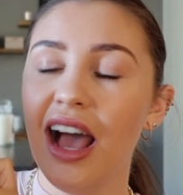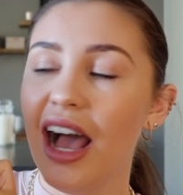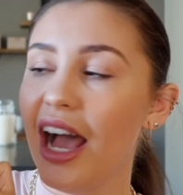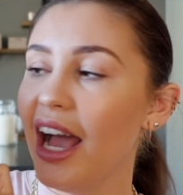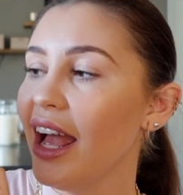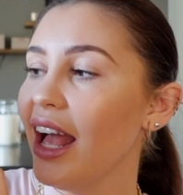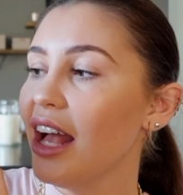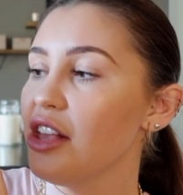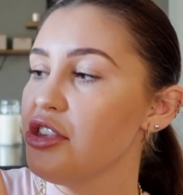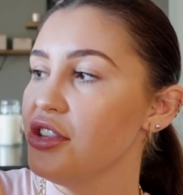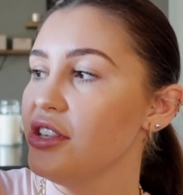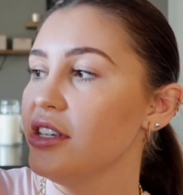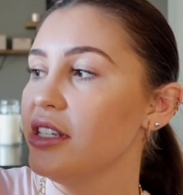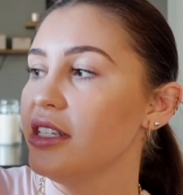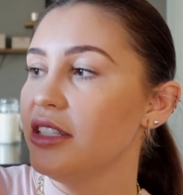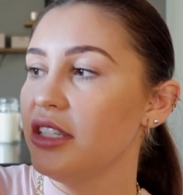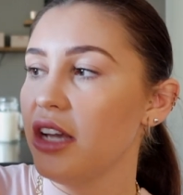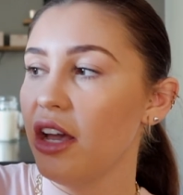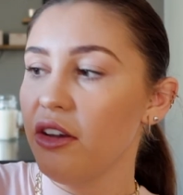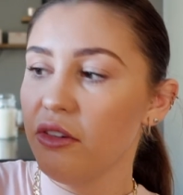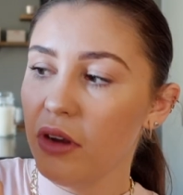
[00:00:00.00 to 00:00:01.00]
I actually
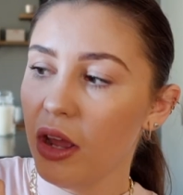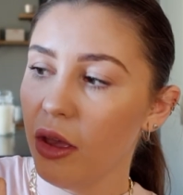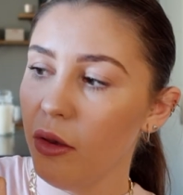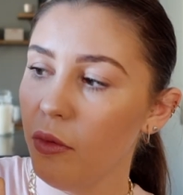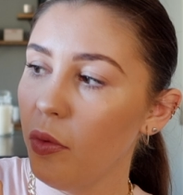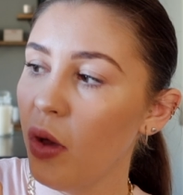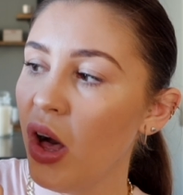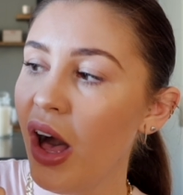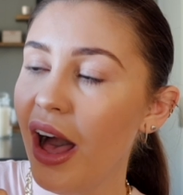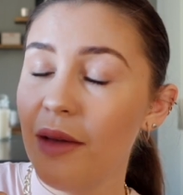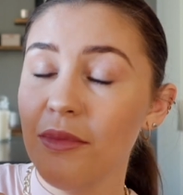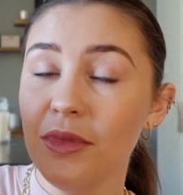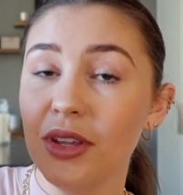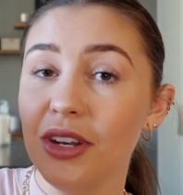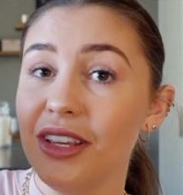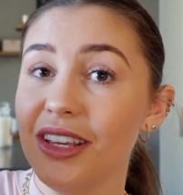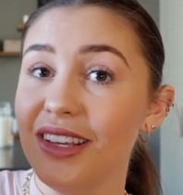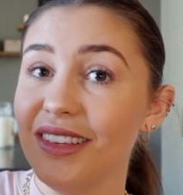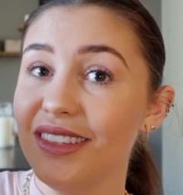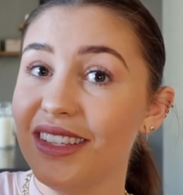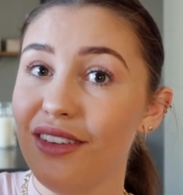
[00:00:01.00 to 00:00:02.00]
don't know what I'm going
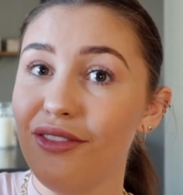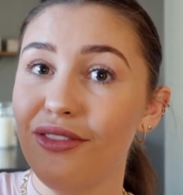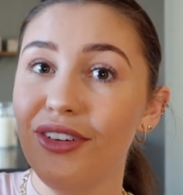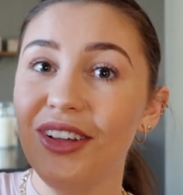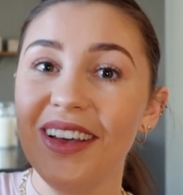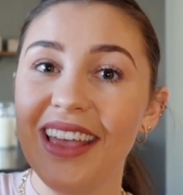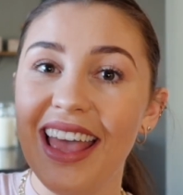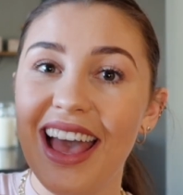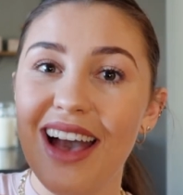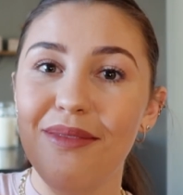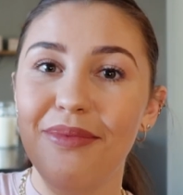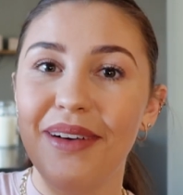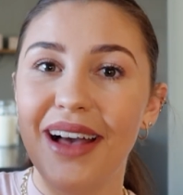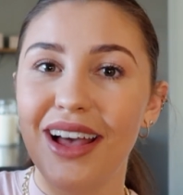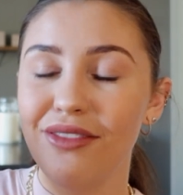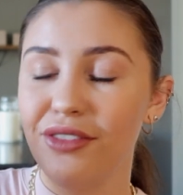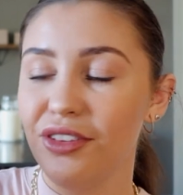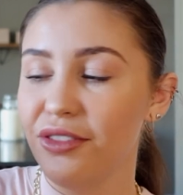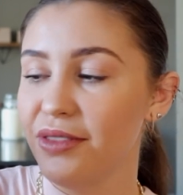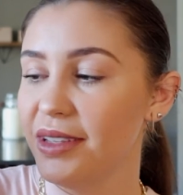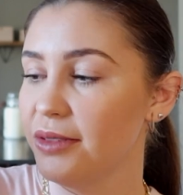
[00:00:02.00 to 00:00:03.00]
to use it for yet, but
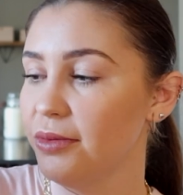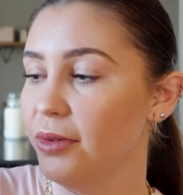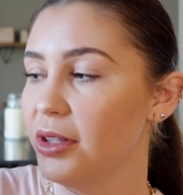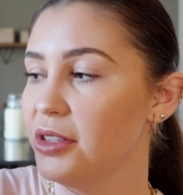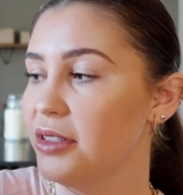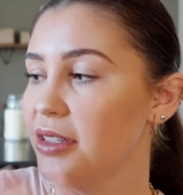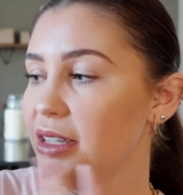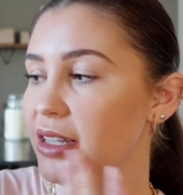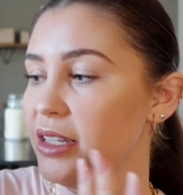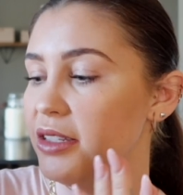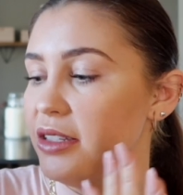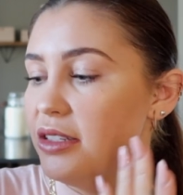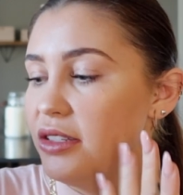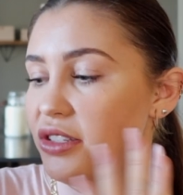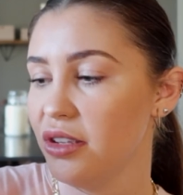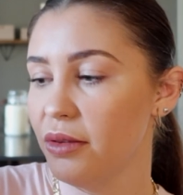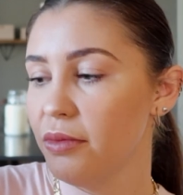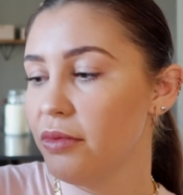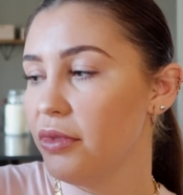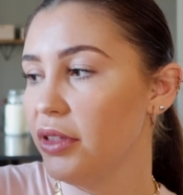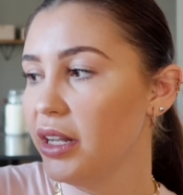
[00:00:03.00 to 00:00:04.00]
I've always wanted
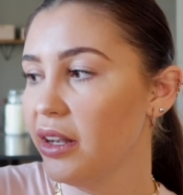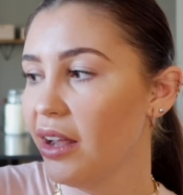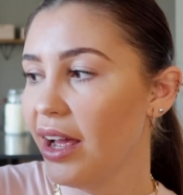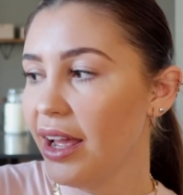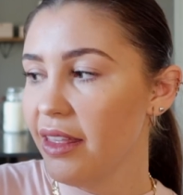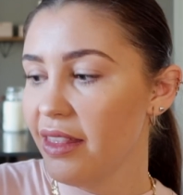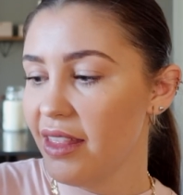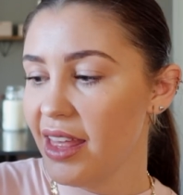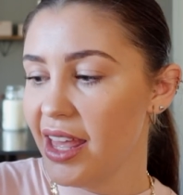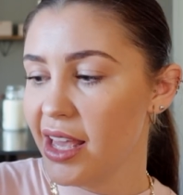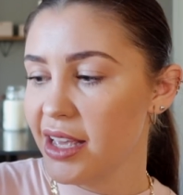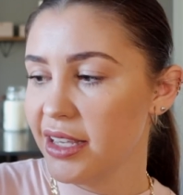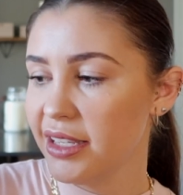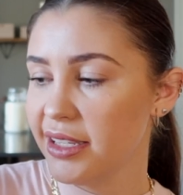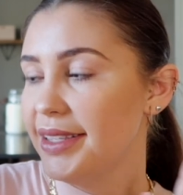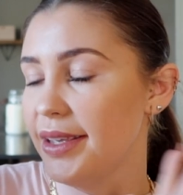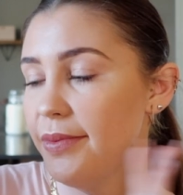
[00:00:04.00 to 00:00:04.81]
something like this.